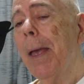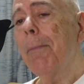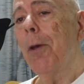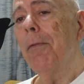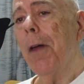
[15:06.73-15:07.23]
I
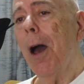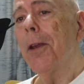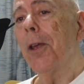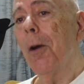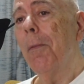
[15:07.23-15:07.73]
may move the
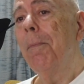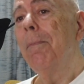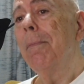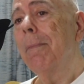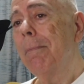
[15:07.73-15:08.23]
audio
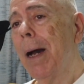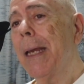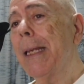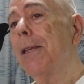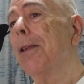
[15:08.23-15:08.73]

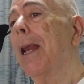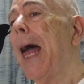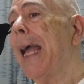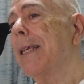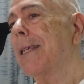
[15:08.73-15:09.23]
money to
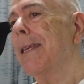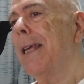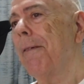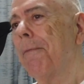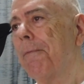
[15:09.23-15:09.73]
lights
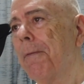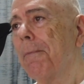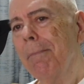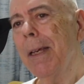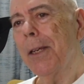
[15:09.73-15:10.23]
if
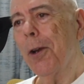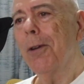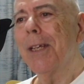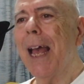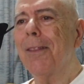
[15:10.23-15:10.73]
it
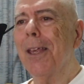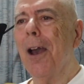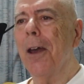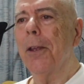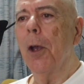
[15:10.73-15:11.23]
turns out
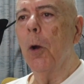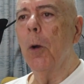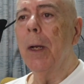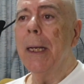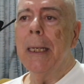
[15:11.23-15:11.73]
the
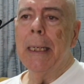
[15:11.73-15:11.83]
audio